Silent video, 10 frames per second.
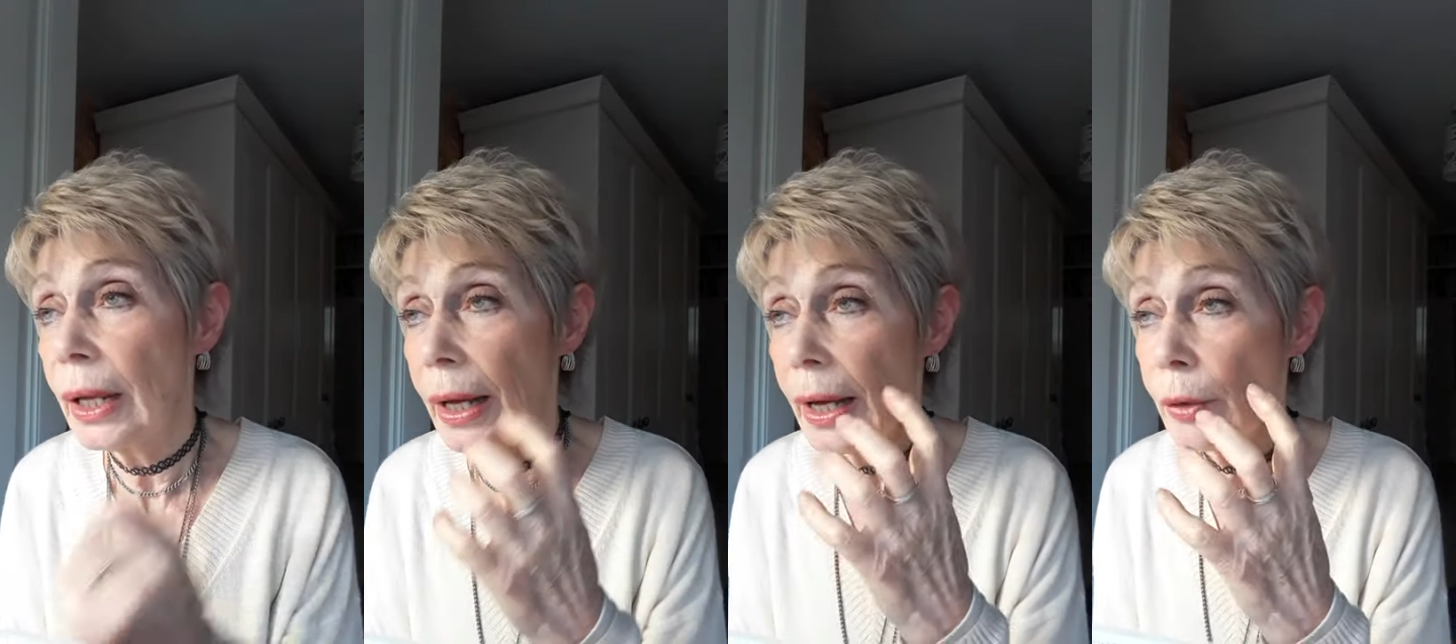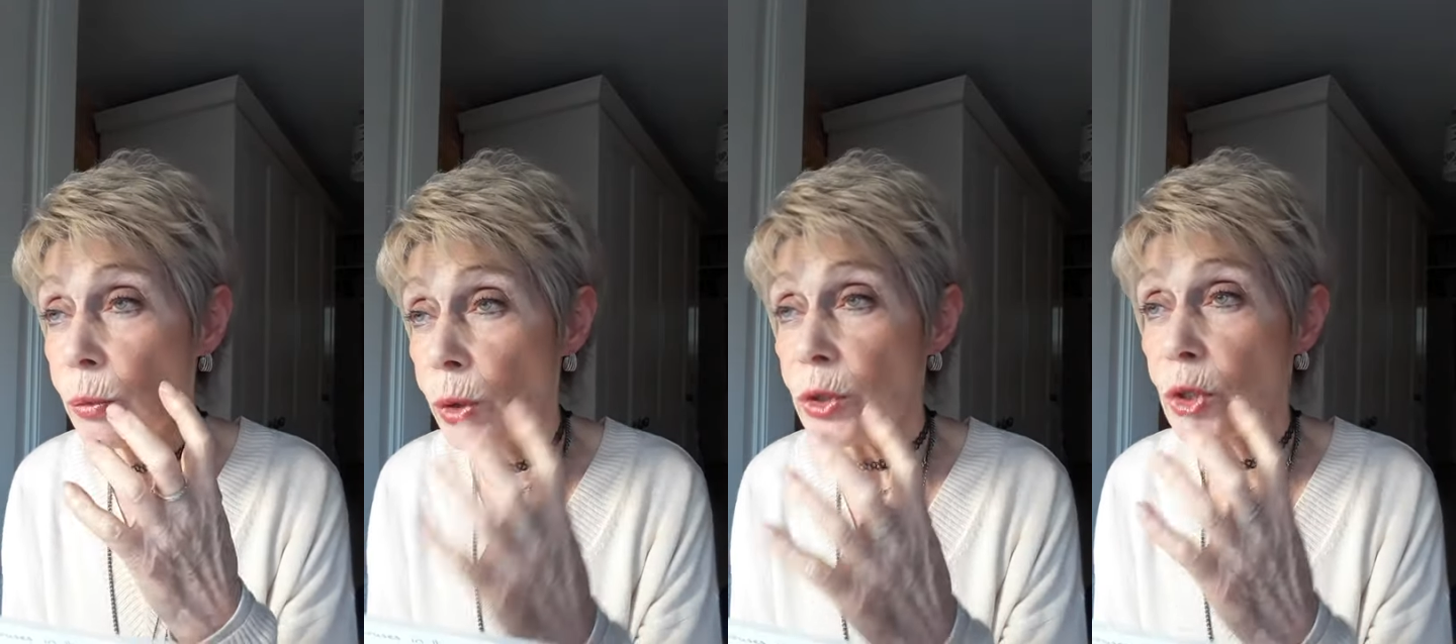And
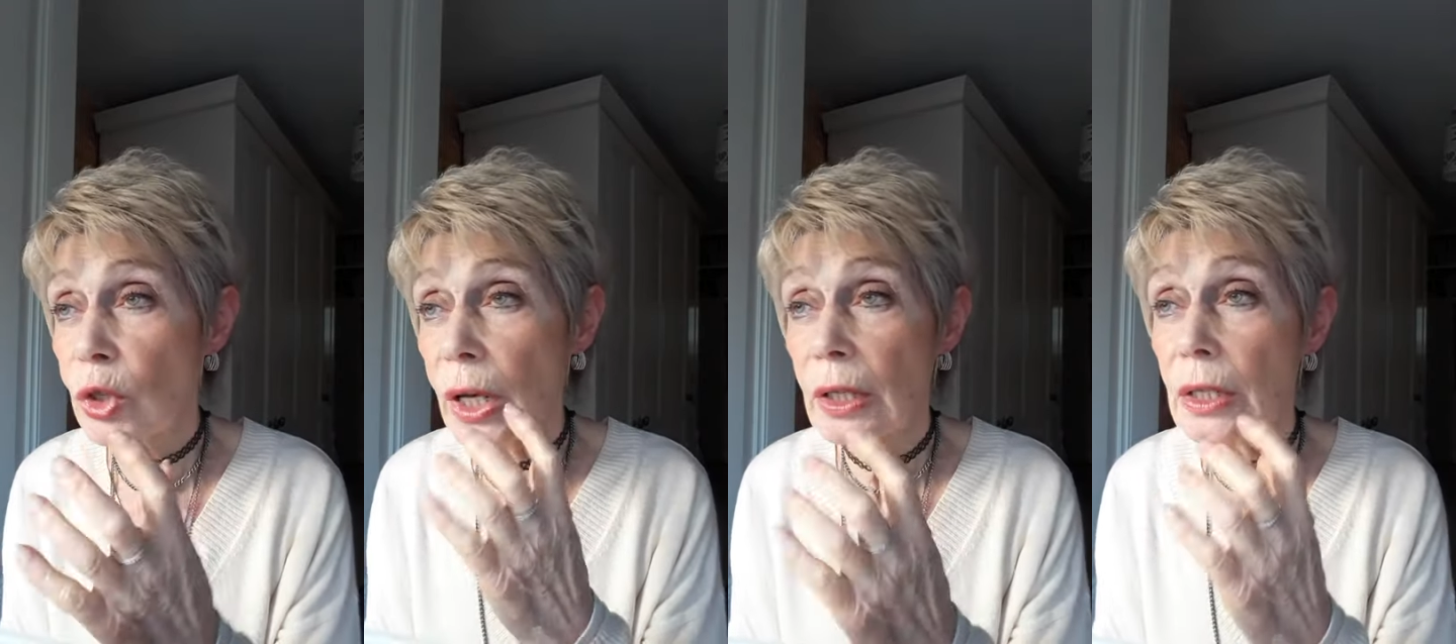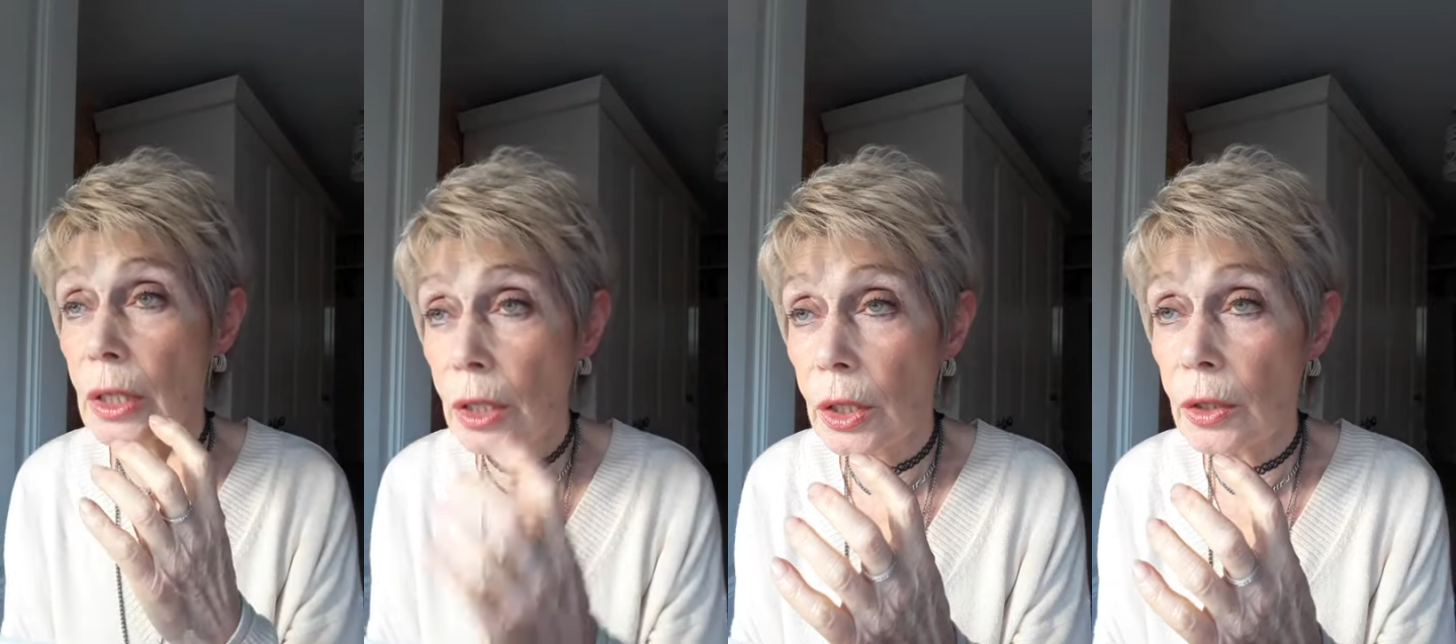once a chant is
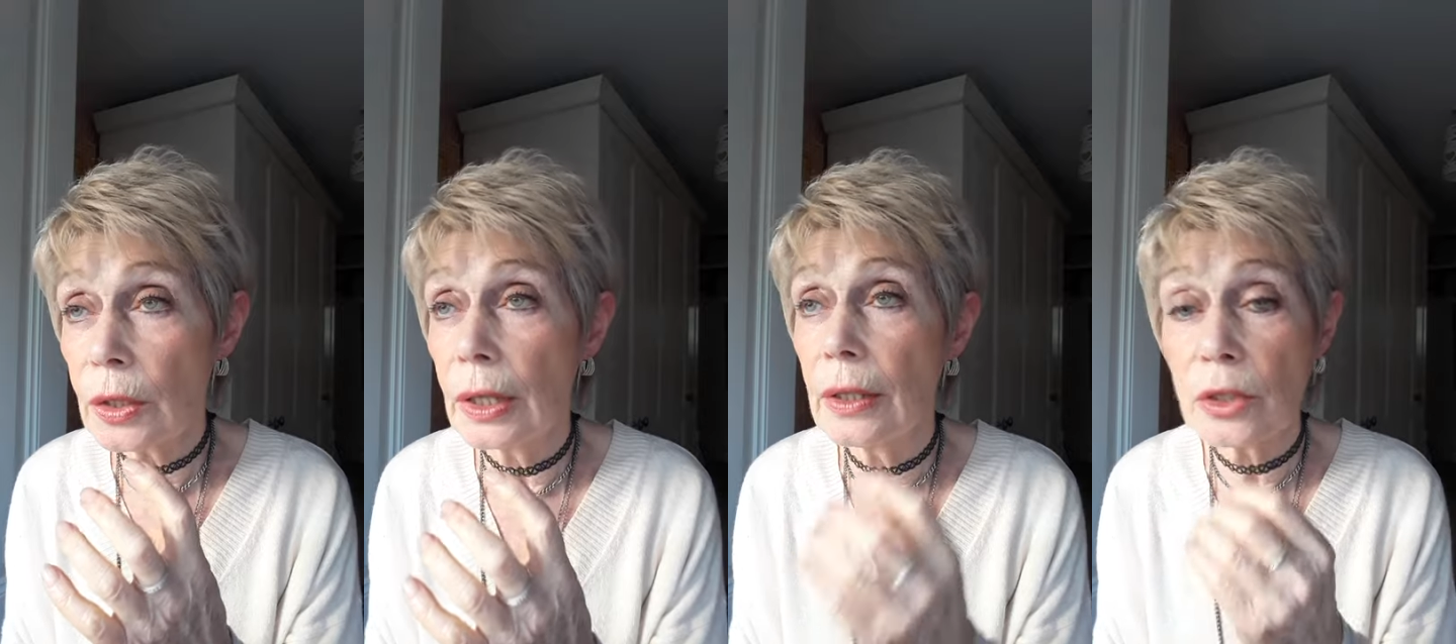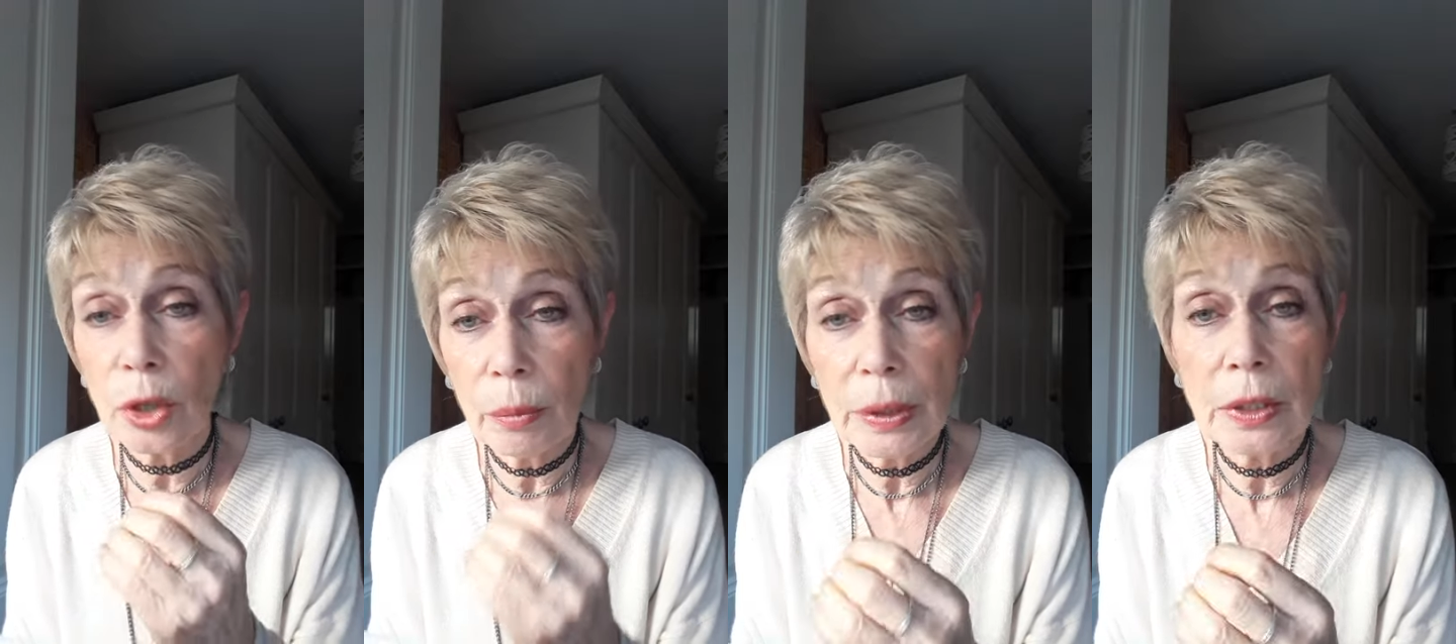learned and is
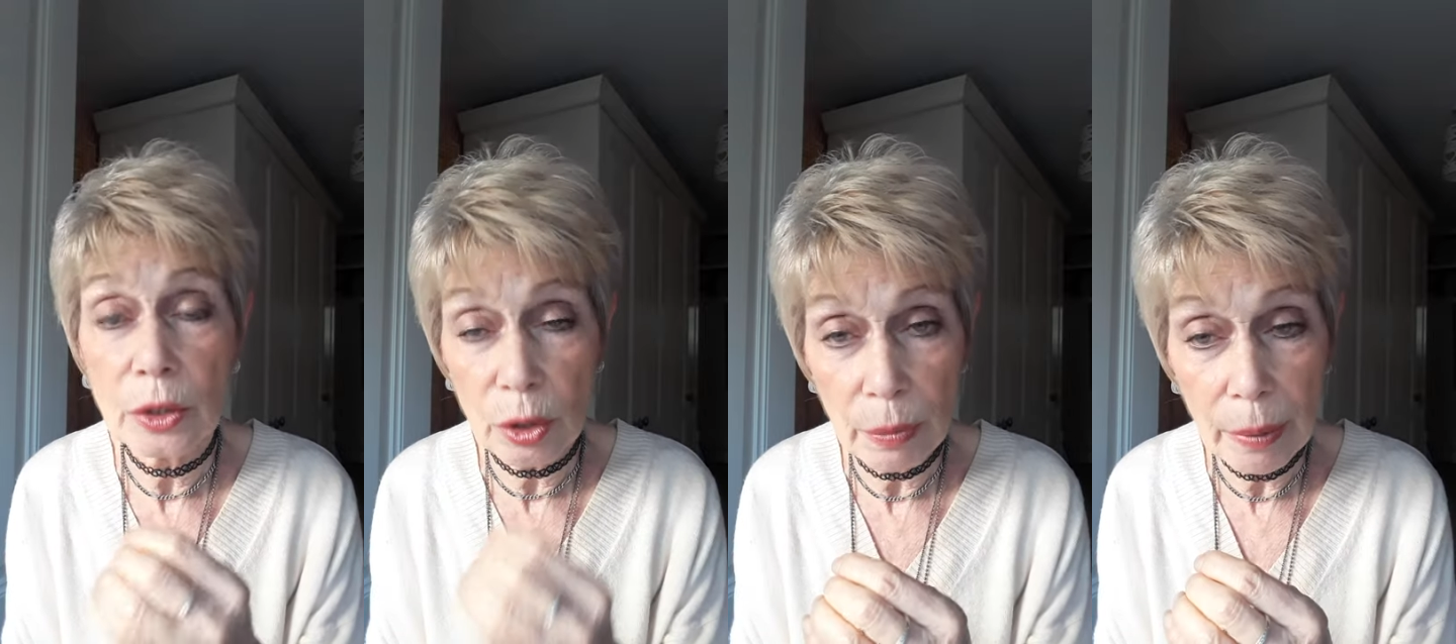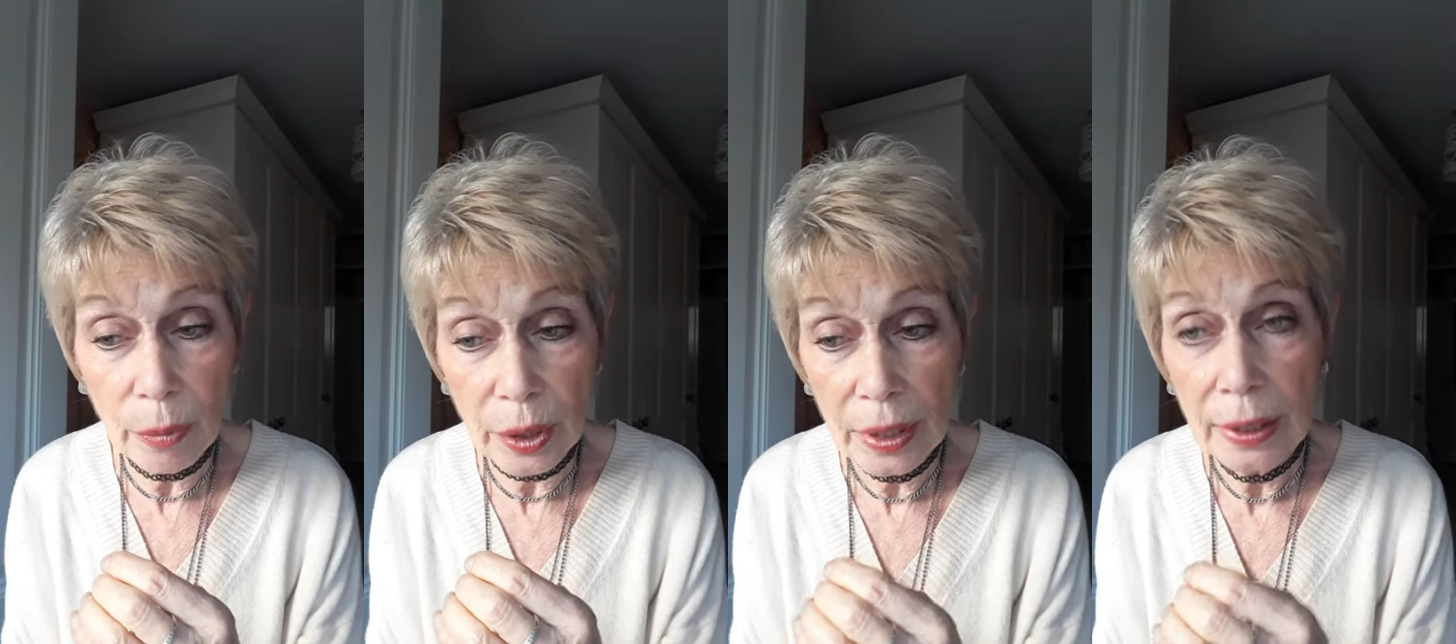committed to the
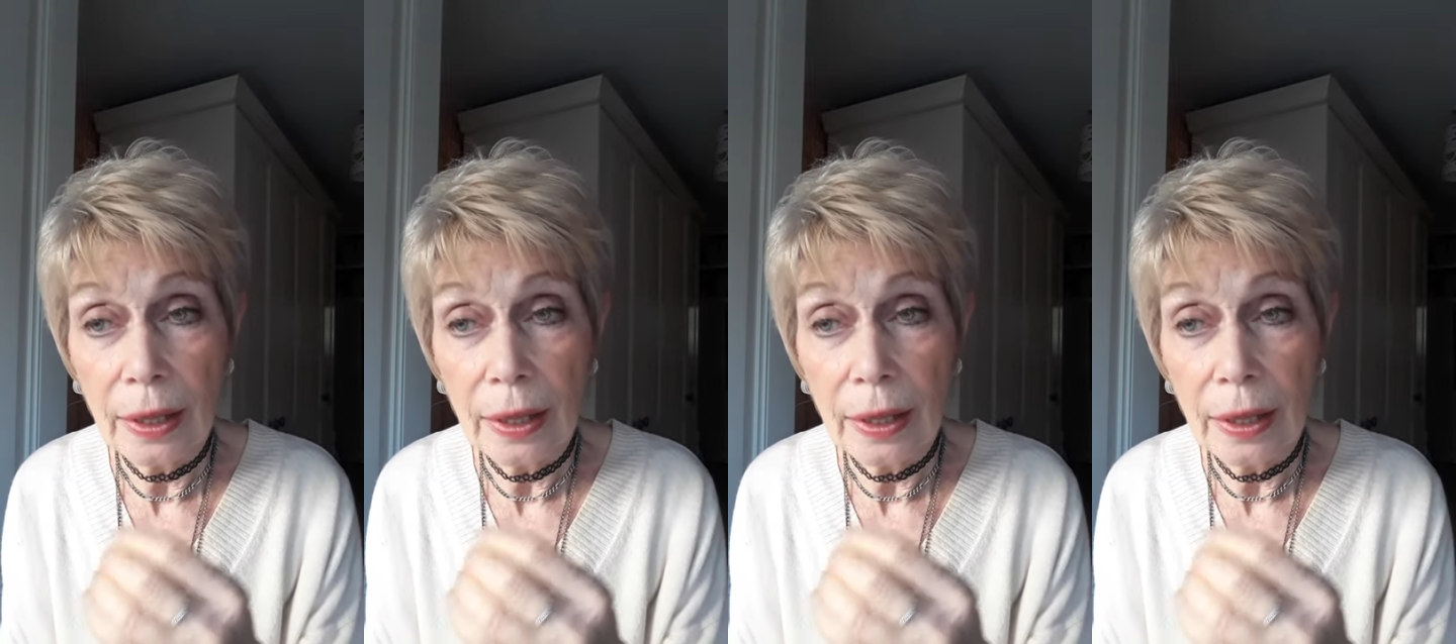memory,